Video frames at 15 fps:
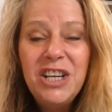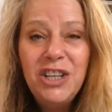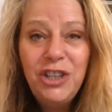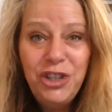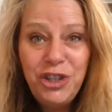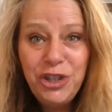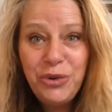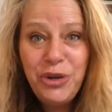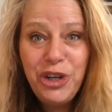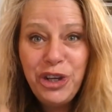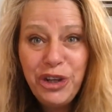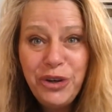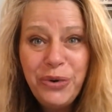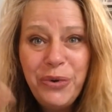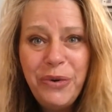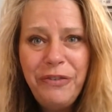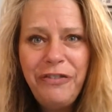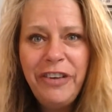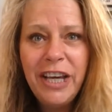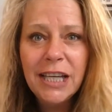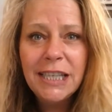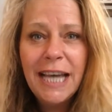Do you
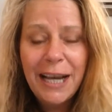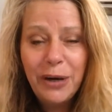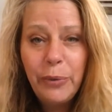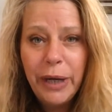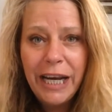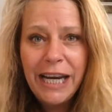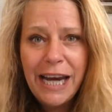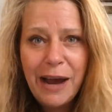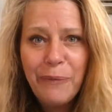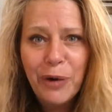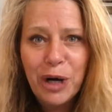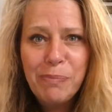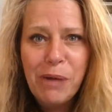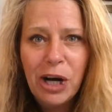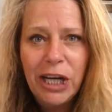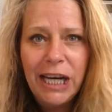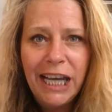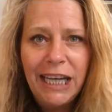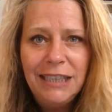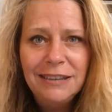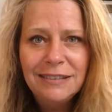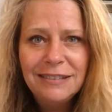feel like quitting network
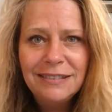marketing?